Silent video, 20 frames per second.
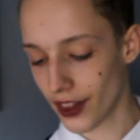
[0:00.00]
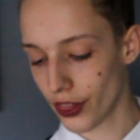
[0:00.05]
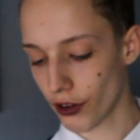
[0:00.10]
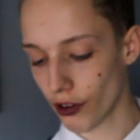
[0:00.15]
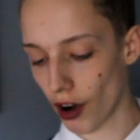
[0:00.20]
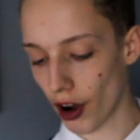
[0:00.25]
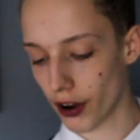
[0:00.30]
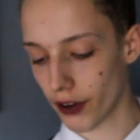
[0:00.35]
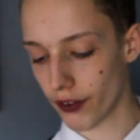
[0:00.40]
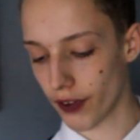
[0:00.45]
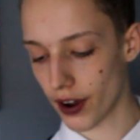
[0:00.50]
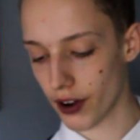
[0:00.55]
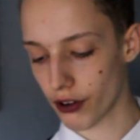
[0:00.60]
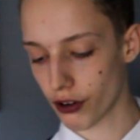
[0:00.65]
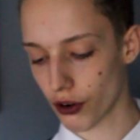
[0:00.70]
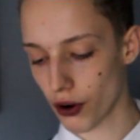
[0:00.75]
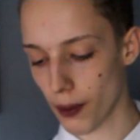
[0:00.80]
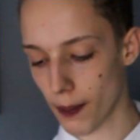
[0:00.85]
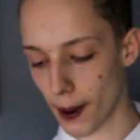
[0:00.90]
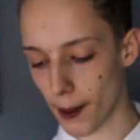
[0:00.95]
The right
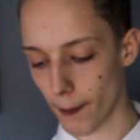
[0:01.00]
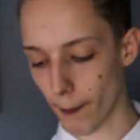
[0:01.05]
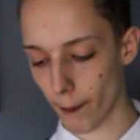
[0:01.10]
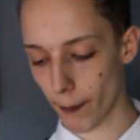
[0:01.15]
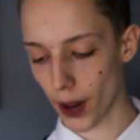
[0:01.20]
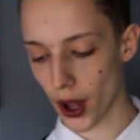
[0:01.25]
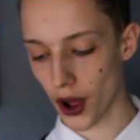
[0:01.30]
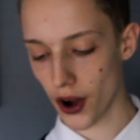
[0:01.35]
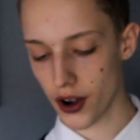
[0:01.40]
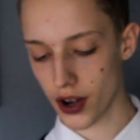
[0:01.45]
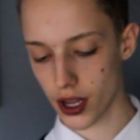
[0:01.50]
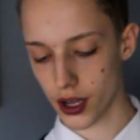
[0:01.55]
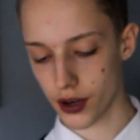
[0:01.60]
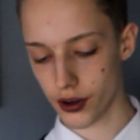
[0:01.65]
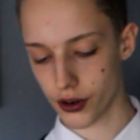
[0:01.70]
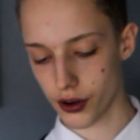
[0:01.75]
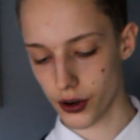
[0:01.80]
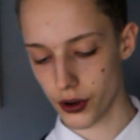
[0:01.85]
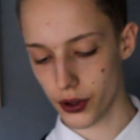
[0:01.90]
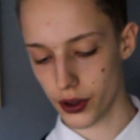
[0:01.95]
ventricle pumps blood
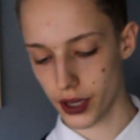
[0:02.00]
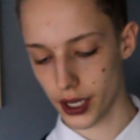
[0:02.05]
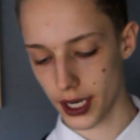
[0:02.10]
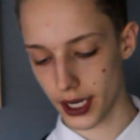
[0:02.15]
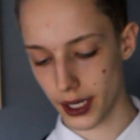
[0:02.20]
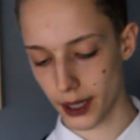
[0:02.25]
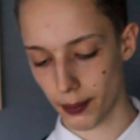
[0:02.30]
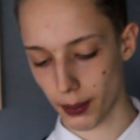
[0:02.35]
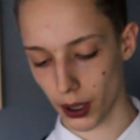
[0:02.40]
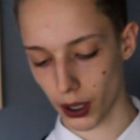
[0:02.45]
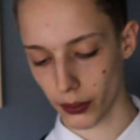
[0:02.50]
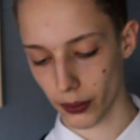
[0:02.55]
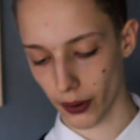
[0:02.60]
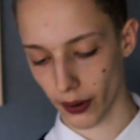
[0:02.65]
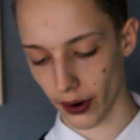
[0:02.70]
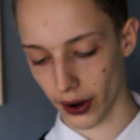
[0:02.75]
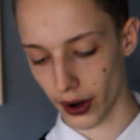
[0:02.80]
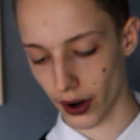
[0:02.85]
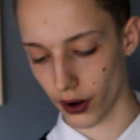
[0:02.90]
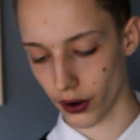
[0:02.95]
into the
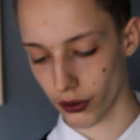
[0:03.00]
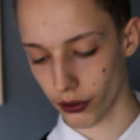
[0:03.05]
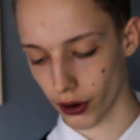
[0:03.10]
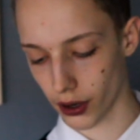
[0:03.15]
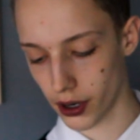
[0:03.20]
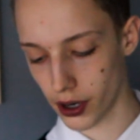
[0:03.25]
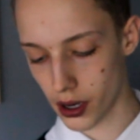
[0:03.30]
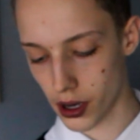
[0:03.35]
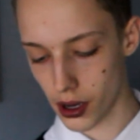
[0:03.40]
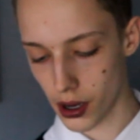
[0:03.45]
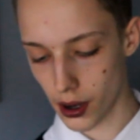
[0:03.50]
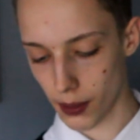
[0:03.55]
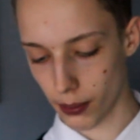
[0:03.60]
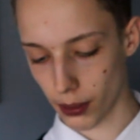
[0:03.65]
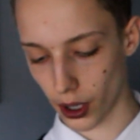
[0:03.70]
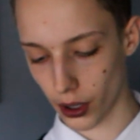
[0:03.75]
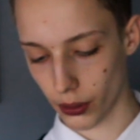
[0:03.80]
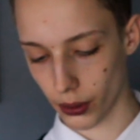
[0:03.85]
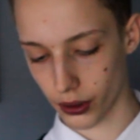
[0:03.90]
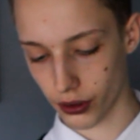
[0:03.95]
pulmonary artery,
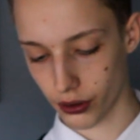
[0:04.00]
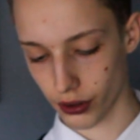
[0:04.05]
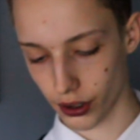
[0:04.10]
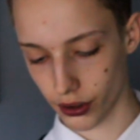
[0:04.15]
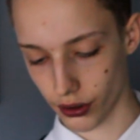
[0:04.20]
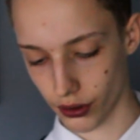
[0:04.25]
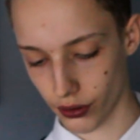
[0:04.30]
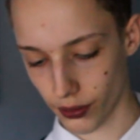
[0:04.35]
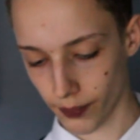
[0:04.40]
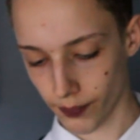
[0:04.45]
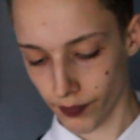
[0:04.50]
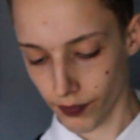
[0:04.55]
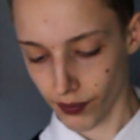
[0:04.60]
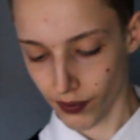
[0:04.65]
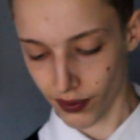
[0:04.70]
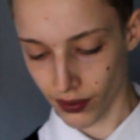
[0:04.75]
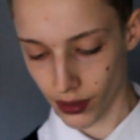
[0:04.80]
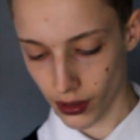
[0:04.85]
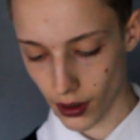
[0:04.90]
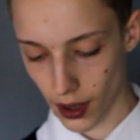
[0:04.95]
blood which reaches.
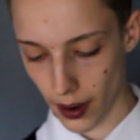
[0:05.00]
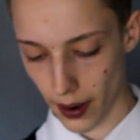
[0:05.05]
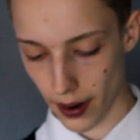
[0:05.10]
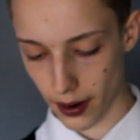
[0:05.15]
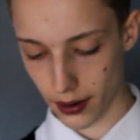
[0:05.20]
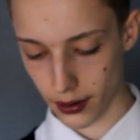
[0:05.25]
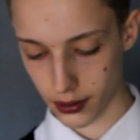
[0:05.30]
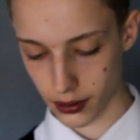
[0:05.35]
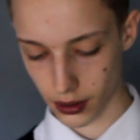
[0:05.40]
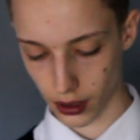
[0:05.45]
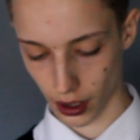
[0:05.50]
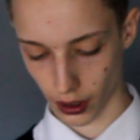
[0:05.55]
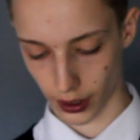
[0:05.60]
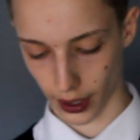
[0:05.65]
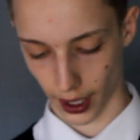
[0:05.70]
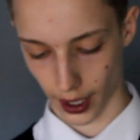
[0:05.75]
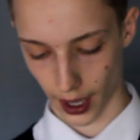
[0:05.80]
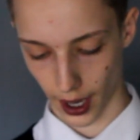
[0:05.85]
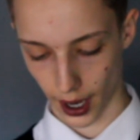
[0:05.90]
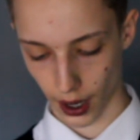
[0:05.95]

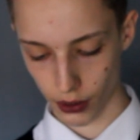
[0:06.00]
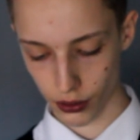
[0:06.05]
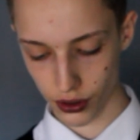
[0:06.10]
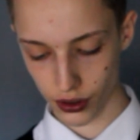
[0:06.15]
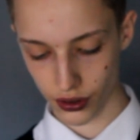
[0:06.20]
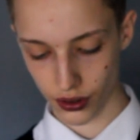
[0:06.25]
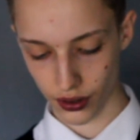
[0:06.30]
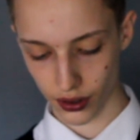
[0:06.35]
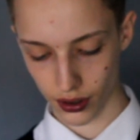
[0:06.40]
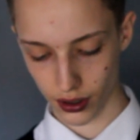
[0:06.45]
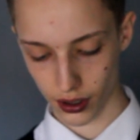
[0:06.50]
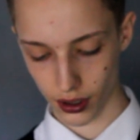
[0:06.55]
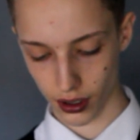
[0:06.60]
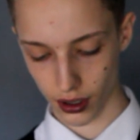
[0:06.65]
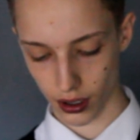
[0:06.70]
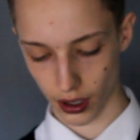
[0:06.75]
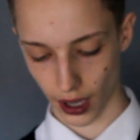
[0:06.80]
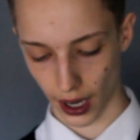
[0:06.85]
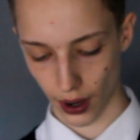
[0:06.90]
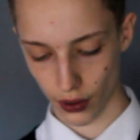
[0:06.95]
Okay, how does
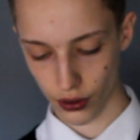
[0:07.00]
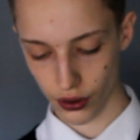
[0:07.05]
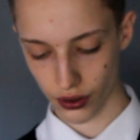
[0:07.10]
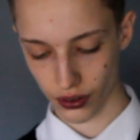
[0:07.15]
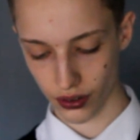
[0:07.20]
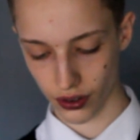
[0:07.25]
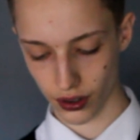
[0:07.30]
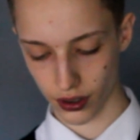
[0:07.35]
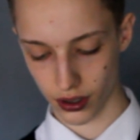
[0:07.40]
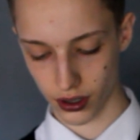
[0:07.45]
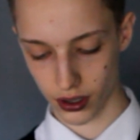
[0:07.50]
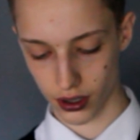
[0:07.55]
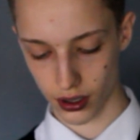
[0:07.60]
how does the,